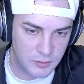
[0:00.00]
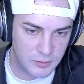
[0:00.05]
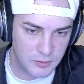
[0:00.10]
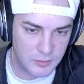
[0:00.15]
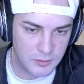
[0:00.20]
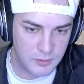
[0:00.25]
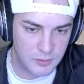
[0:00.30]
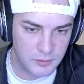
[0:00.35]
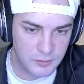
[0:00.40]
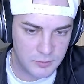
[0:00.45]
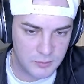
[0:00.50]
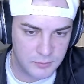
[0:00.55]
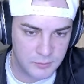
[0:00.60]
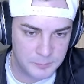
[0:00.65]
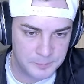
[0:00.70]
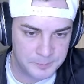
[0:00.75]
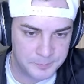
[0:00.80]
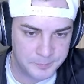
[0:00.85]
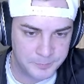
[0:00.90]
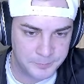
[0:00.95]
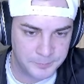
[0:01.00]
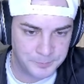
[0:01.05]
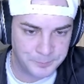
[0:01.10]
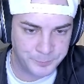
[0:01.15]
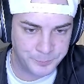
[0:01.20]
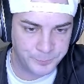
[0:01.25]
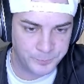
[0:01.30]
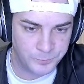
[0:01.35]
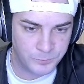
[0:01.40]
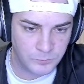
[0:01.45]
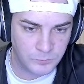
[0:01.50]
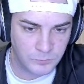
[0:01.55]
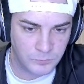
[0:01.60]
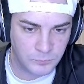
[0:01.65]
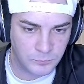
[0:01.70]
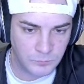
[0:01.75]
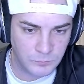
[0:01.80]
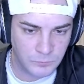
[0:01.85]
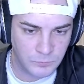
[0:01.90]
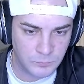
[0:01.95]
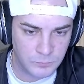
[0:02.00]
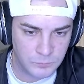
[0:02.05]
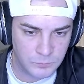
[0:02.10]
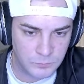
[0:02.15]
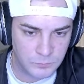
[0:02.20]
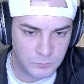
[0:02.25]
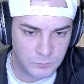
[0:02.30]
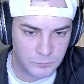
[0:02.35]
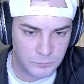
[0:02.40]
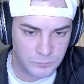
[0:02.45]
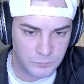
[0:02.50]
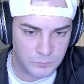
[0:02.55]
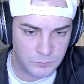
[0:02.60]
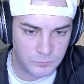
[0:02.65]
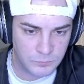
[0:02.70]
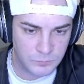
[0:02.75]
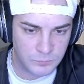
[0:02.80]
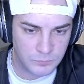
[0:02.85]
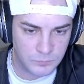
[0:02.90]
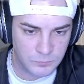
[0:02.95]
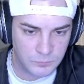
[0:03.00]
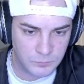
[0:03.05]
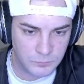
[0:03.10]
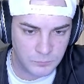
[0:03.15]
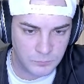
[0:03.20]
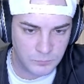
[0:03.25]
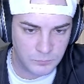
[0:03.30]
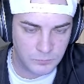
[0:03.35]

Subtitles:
(silent)